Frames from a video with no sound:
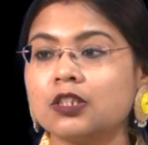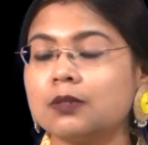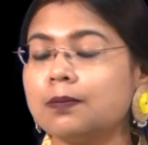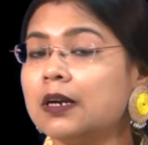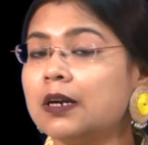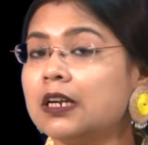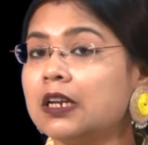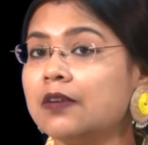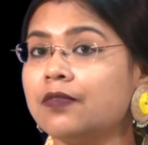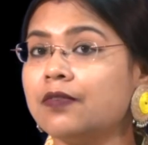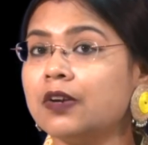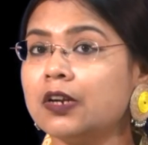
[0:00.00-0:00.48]

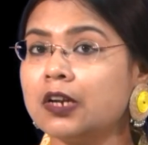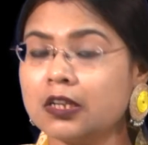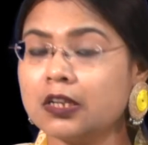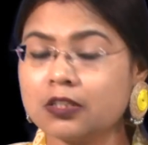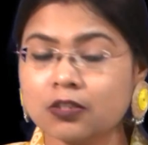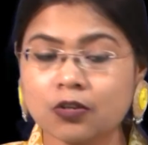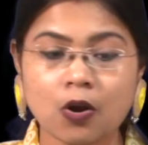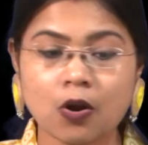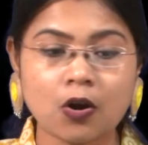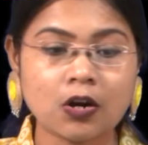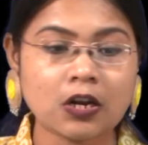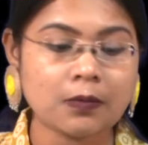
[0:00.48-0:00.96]
But if it is
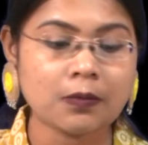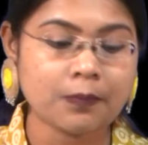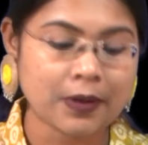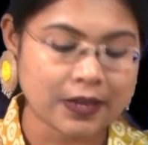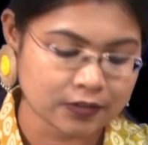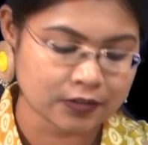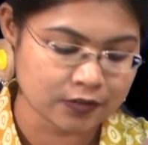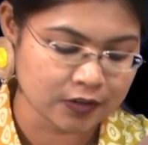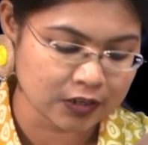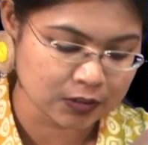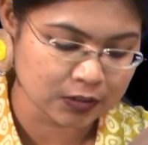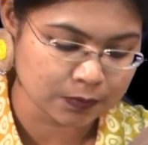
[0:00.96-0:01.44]
not a
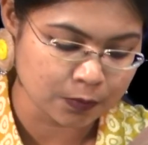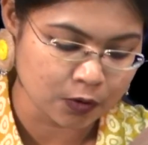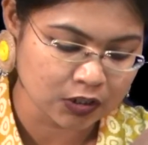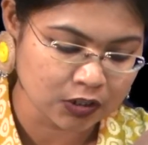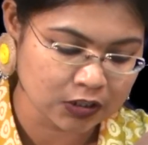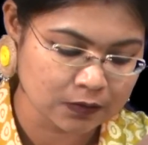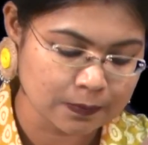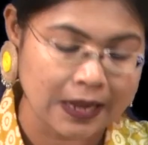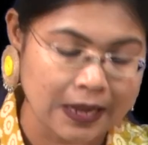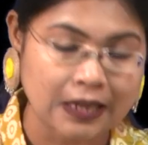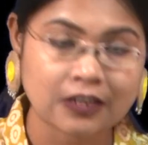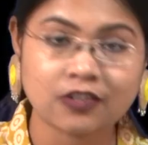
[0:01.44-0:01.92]
best
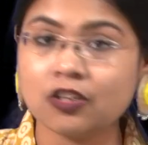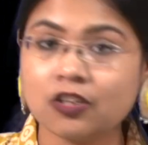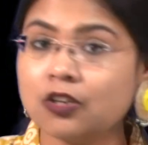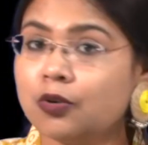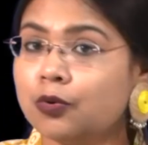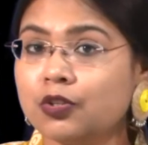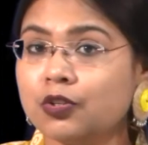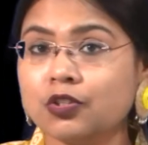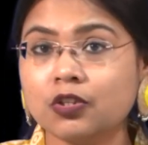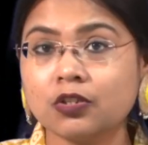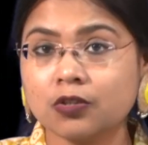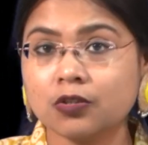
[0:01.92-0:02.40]
response matching,
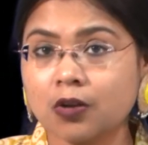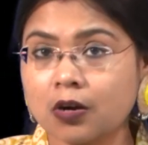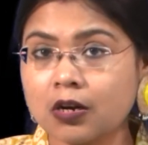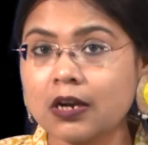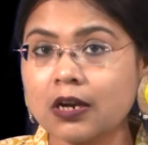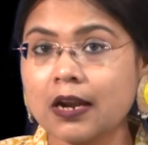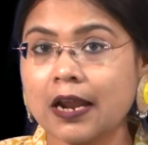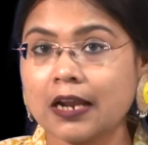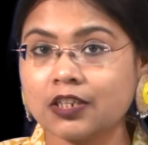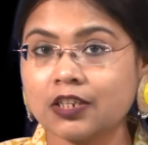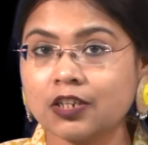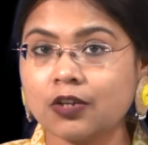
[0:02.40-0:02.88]
which is not a
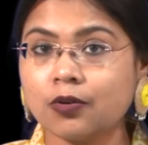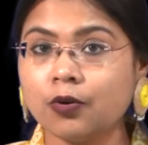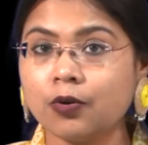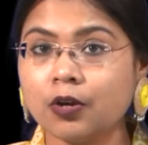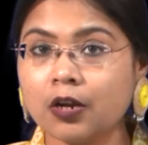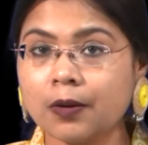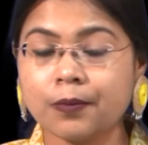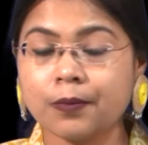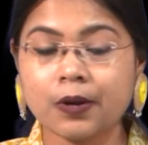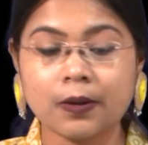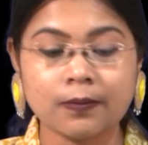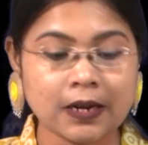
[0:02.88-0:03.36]
Nash
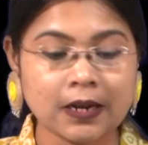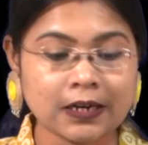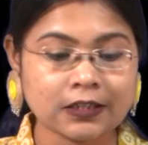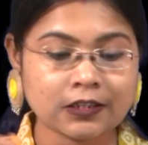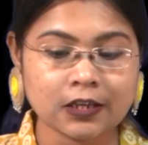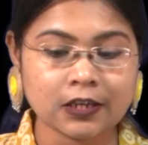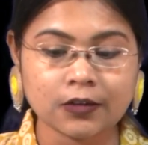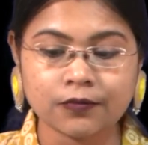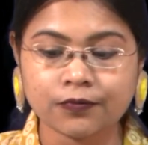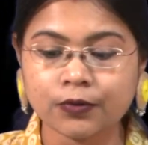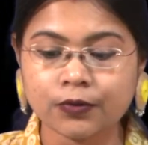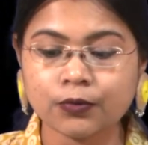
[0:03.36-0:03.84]
equilibrium, let us
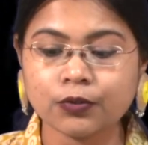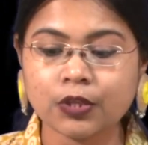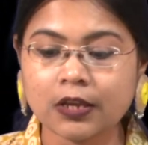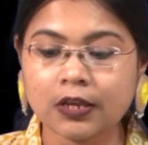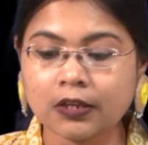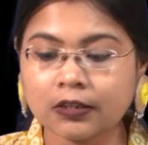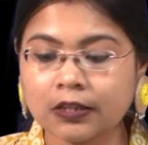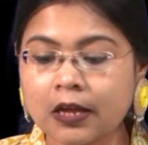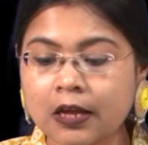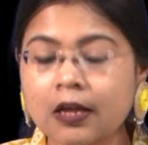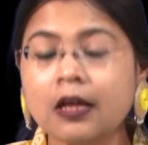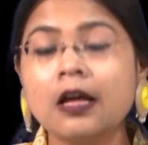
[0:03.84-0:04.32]
say if you
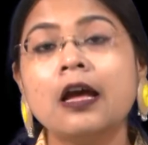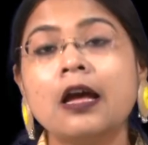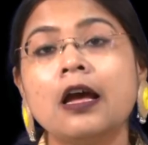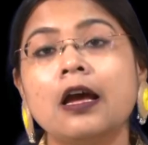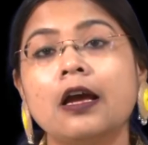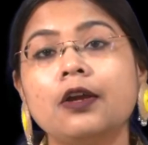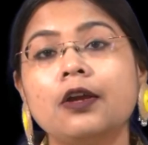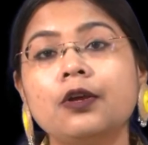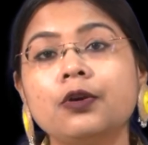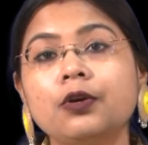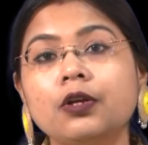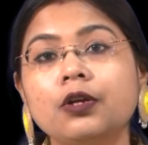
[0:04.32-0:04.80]
think
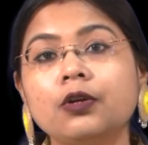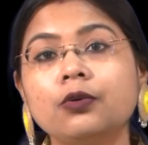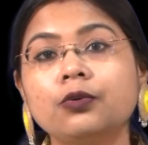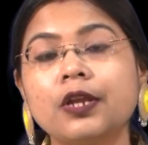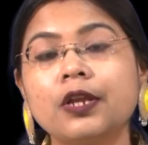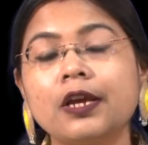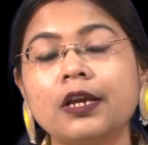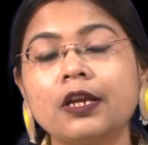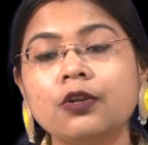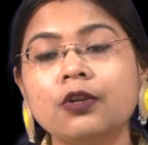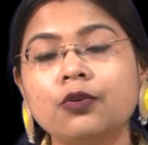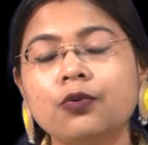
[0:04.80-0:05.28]
you
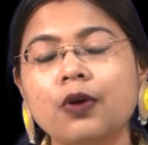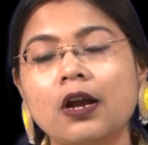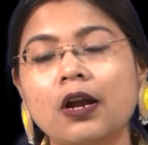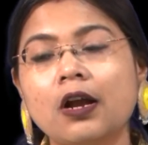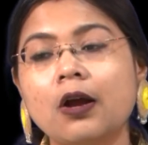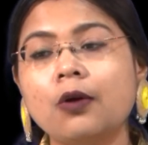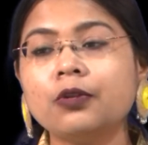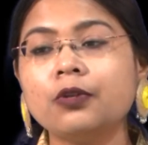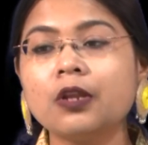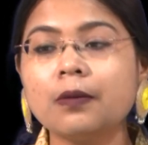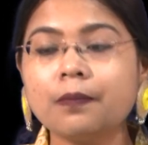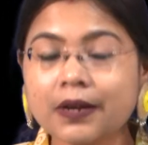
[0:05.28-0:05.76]
take into
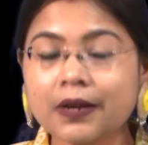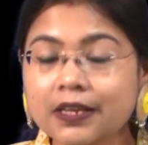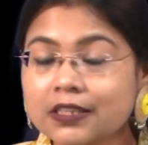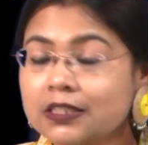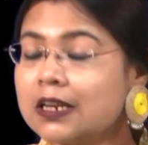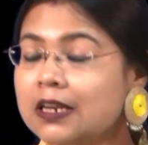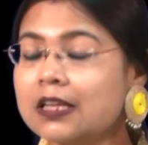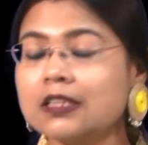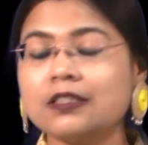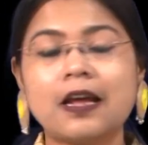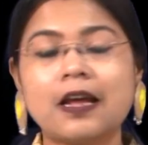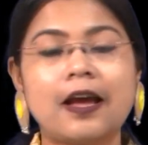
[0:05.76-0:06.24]
account the
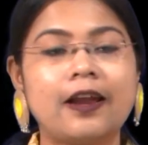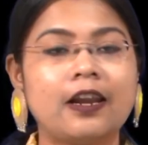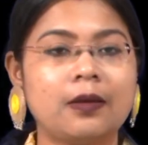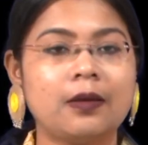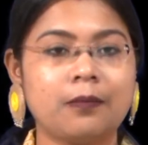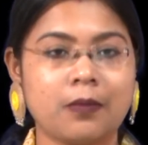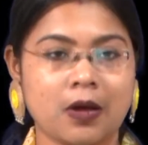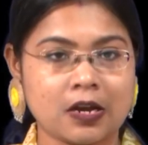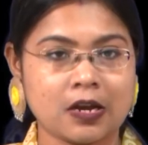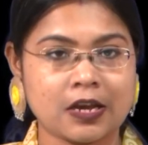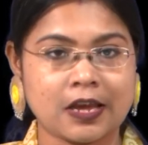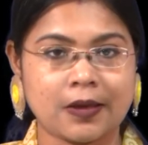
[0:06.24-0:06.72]
prisoner's
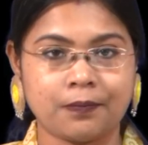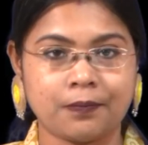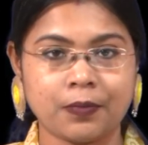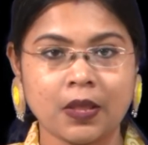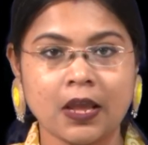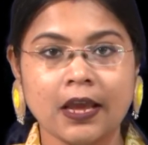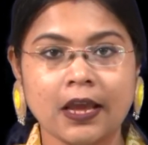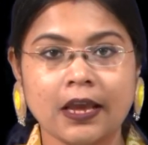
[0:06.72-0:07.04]
dilemma game.